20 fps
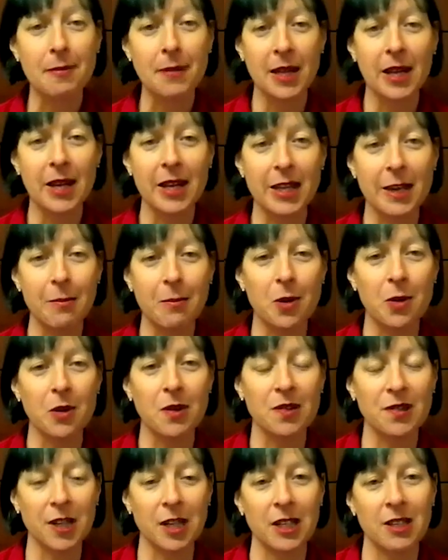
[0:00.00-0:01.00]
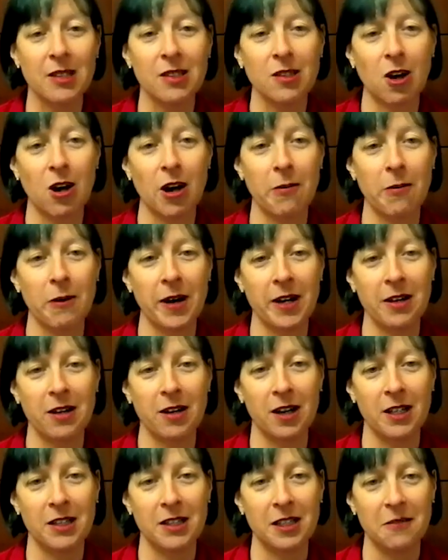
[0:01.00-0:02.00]
He then built the Scenic Skyway in
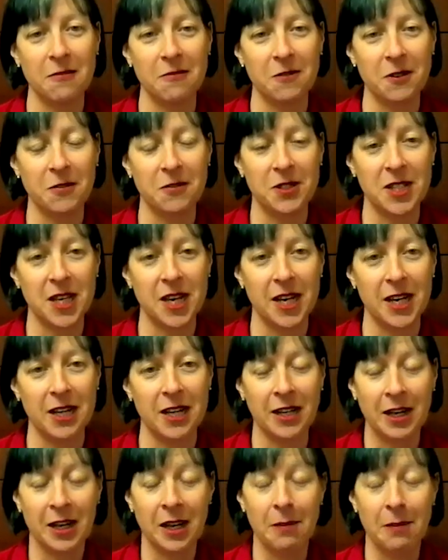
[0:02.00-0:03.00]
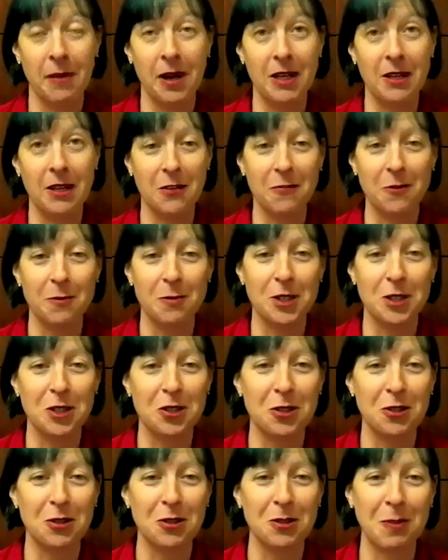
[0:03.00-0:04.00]
1958, mainly from
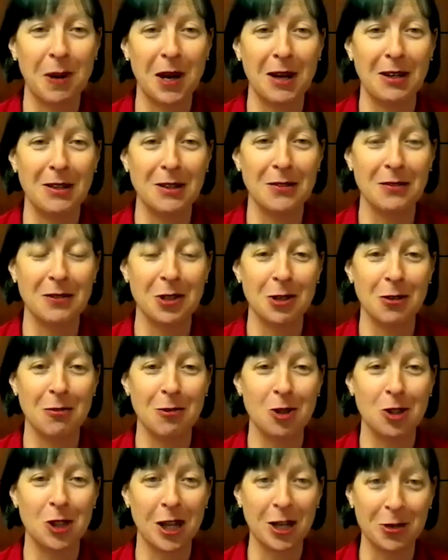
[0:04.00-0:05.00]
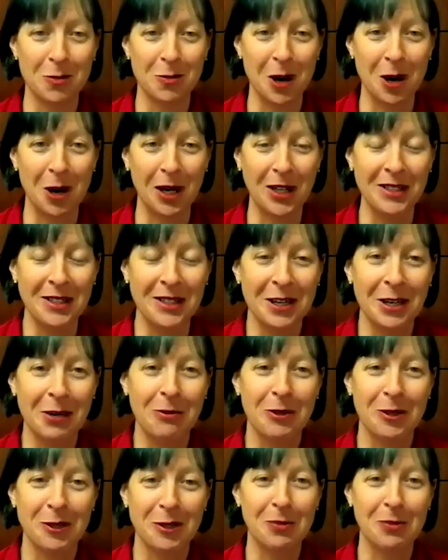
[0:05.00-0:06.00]
disused parts of an old shale mine,
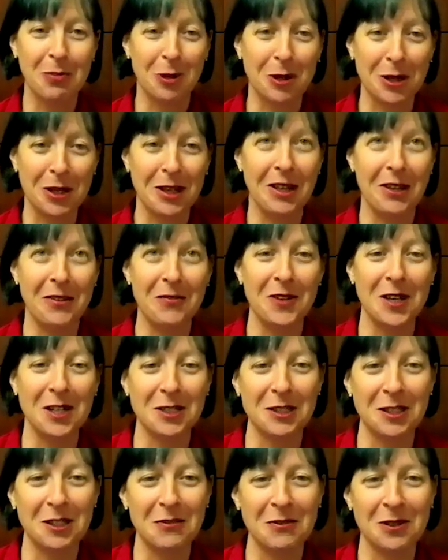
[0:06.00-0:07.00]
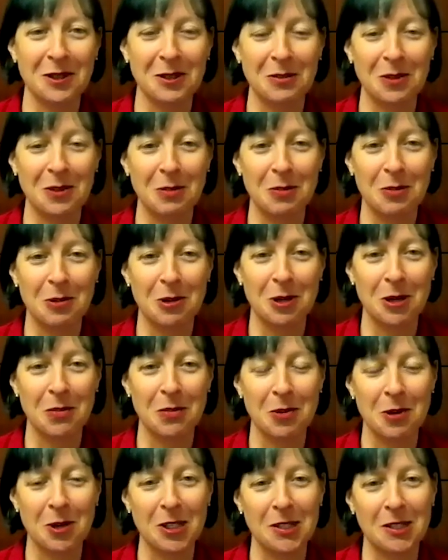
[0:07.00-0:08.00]
which is pretty inventive and pretty
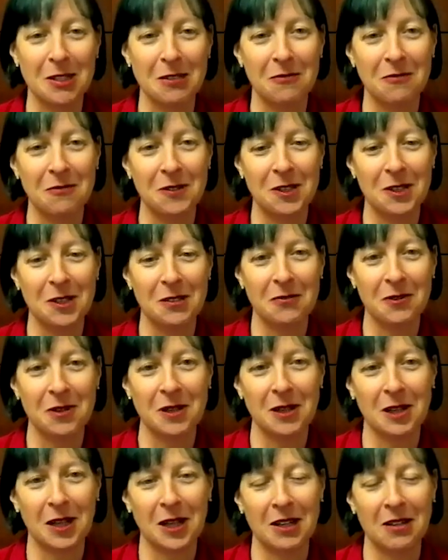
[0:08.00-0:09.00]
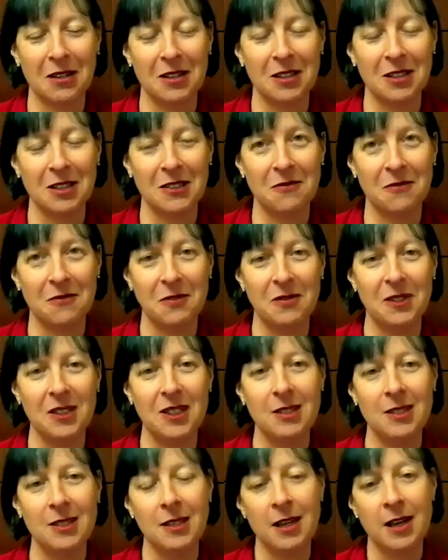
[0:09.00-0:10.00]
impressive for the late
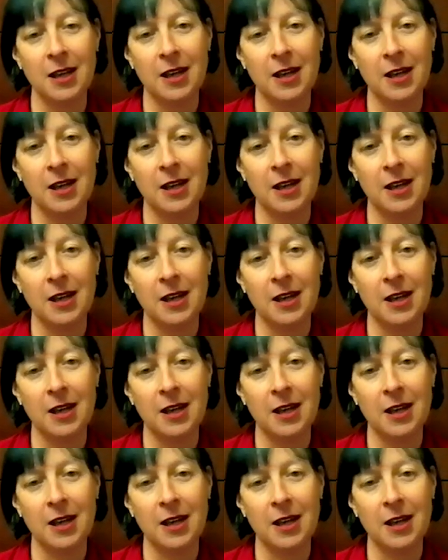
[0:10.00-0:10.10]
1950s.